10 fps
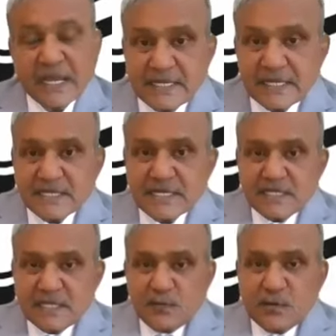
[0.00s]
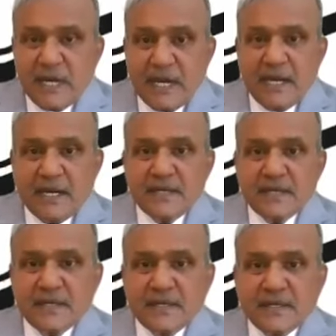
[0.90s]
That's the reason we had
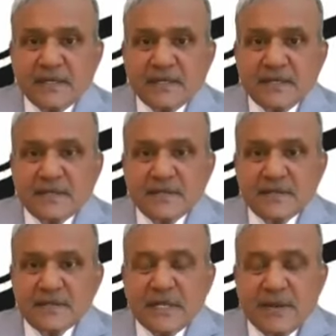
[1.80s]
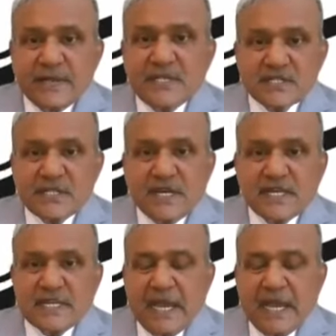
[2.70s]
every state